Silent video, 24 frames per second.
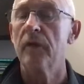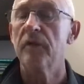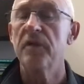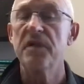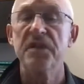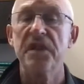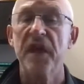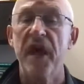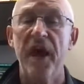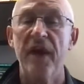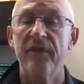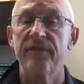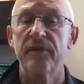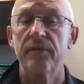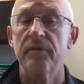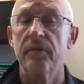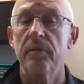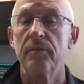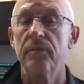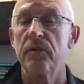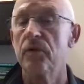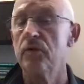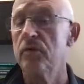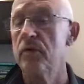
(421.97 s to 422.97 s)
least half of
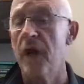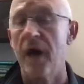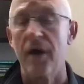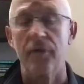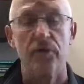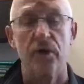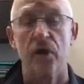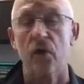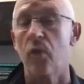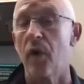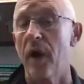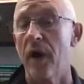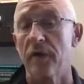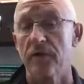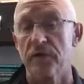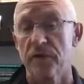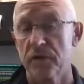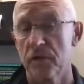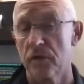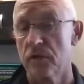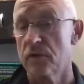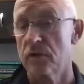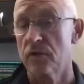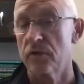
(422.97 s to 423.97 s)
them do not require
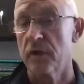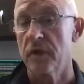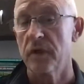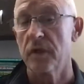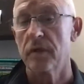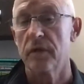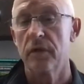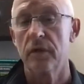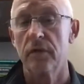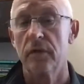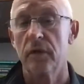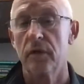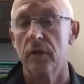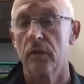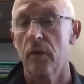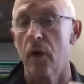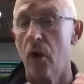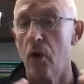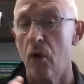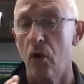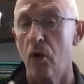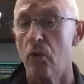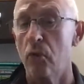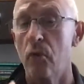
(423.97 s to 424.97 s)
surgery. The little
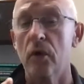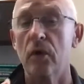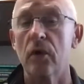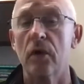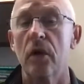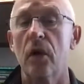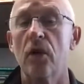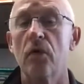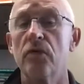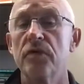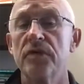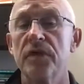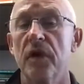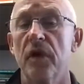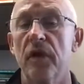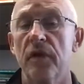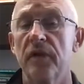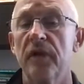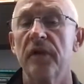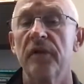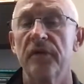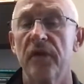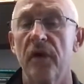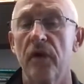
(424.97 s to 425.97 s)
hole will close on
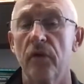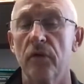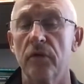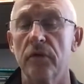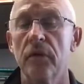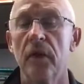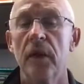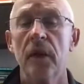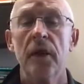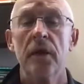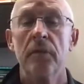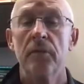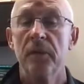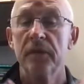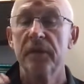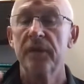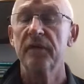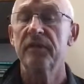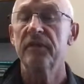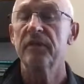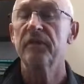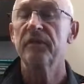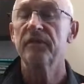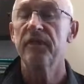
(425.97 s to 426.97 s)
its own. But
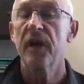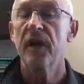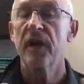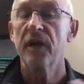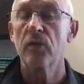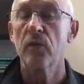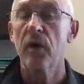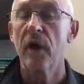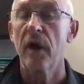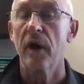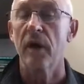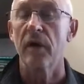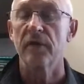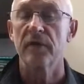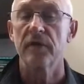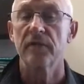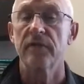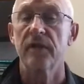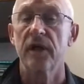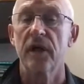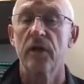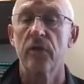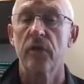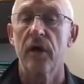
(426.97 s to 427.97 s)
this is very rare. It's a
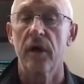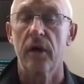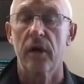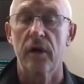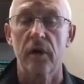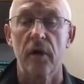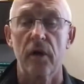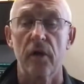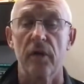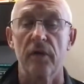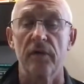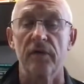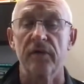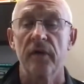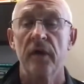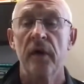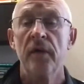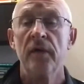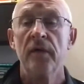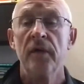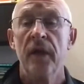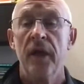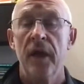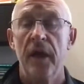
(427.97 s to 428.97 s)
very rare occurrence.
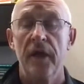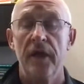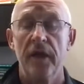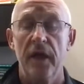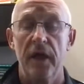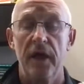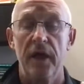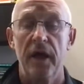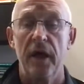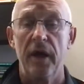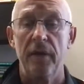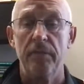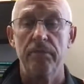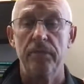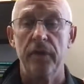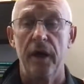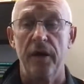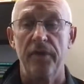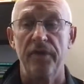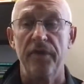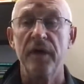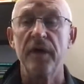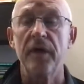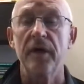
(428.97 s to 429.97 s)
And I
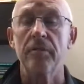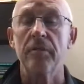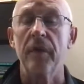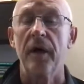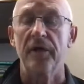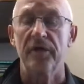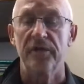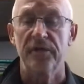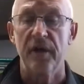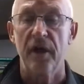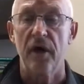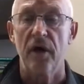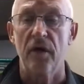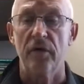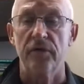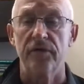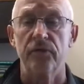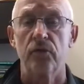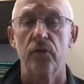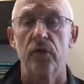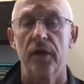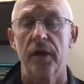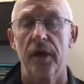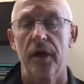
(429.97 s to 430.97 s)
think of myself
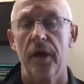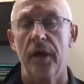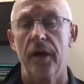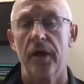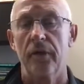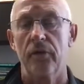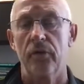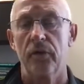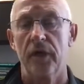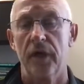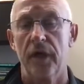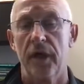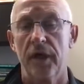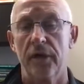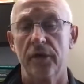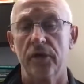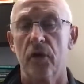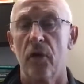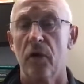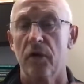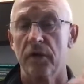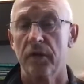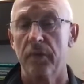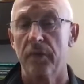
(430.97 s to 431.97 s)
when I
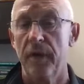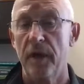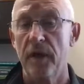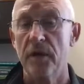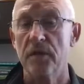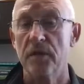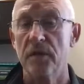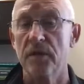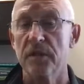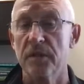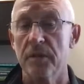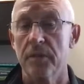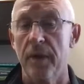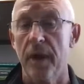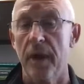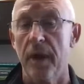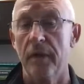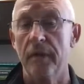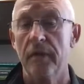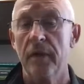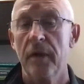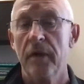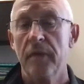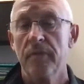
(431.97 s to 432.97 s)
talk to patients
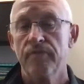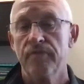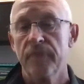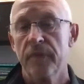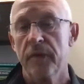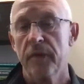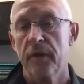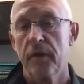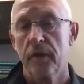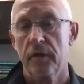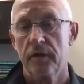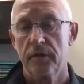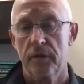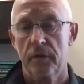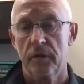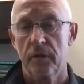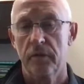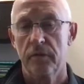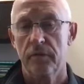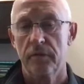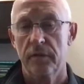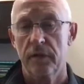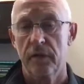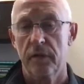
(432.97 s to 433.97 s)
about
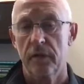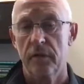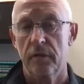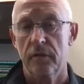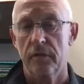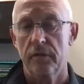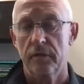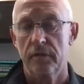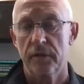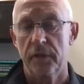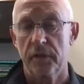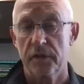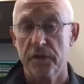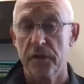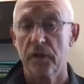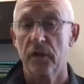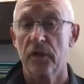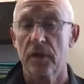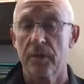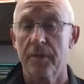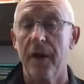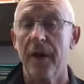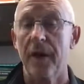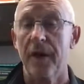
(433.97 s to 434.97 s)
their
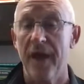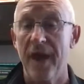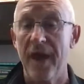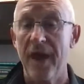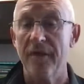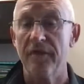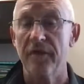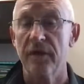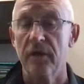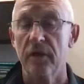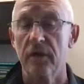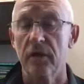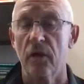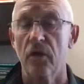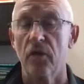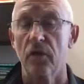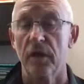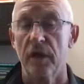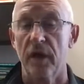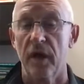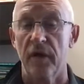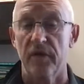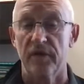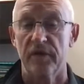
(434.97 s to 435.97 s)
concern about having a
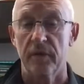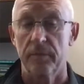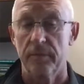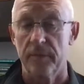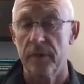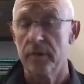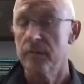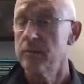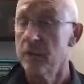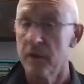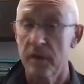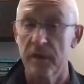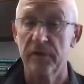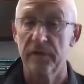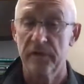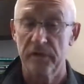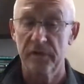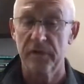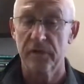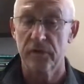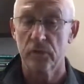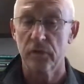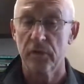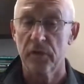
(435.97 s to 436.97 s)
colonoscopy, because it
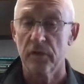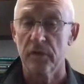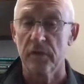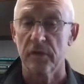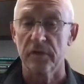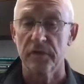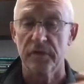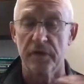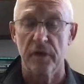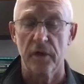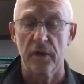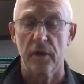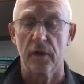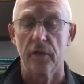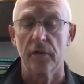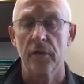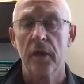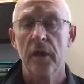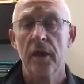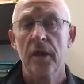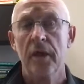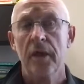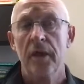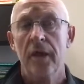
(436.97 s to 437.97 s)
is a real concern.
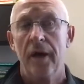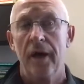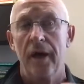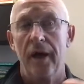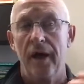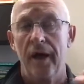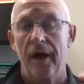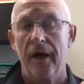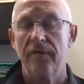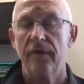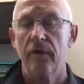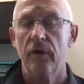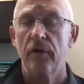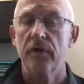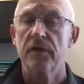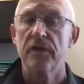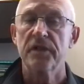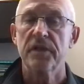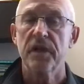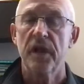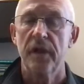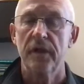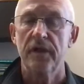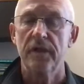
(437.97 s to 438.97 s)
I've always
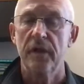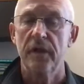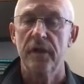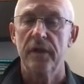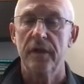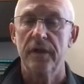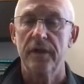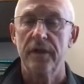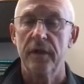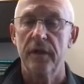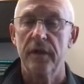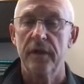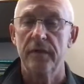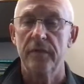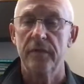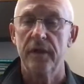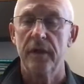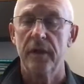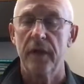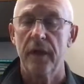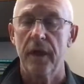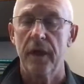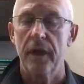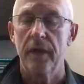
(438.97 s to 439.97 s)
said that
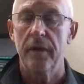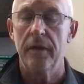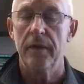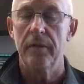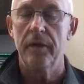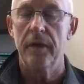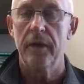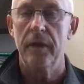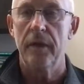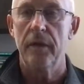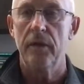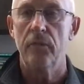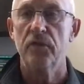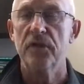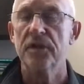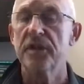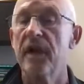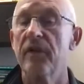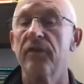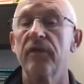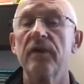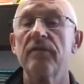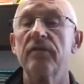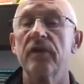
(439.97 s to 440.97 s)
it was
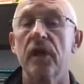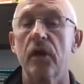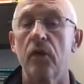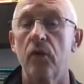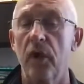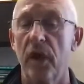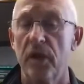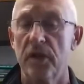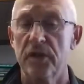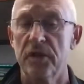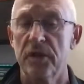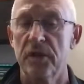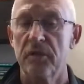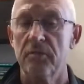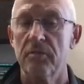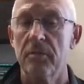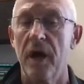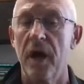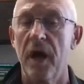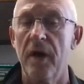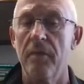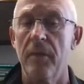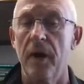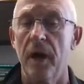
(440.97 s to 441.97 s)
never even a question in
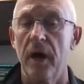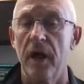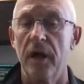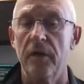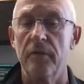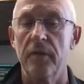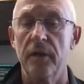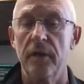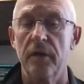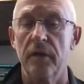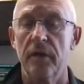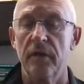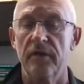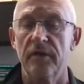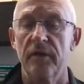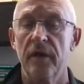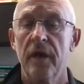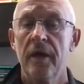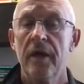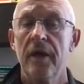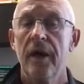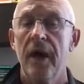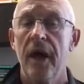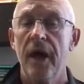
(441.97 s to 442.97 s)
my mind, because
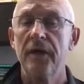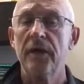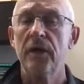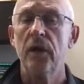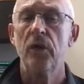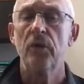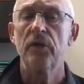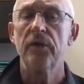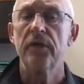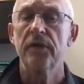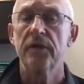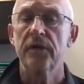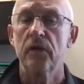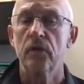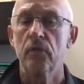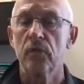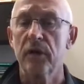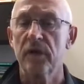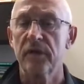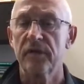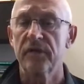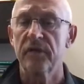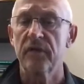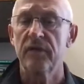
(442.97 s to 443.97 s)
I know that the
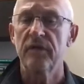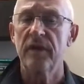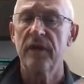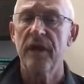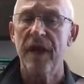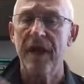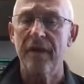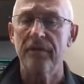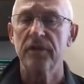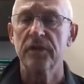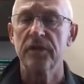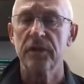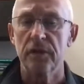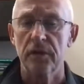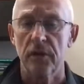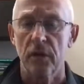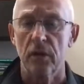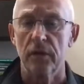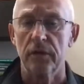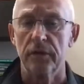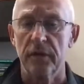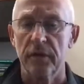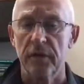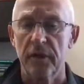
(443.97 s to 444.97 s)
risk of the average
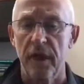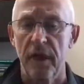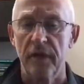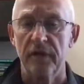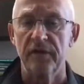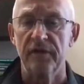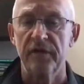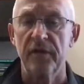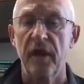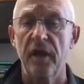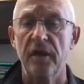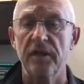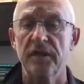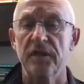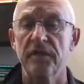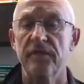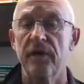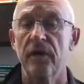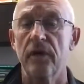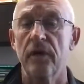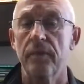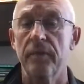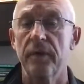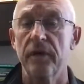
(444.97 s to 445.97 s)
adult in the United States
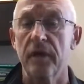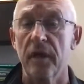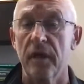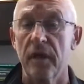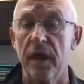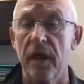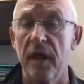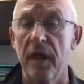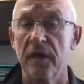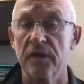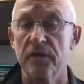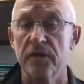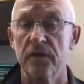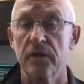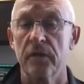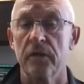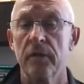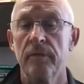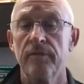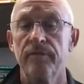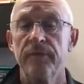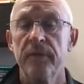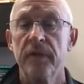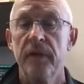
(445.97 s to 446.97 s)
developing a cancer,
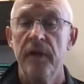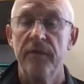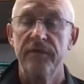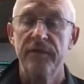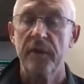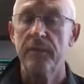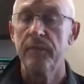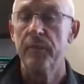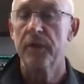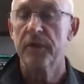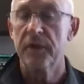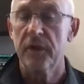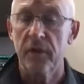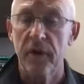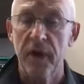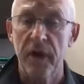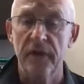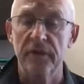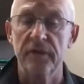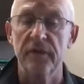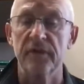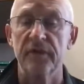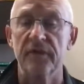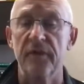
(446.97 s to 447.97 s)
if they put their head
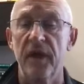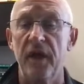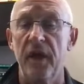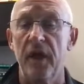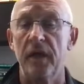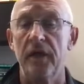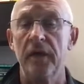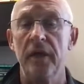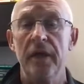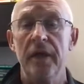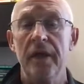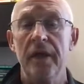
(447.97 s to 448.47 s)
in the sand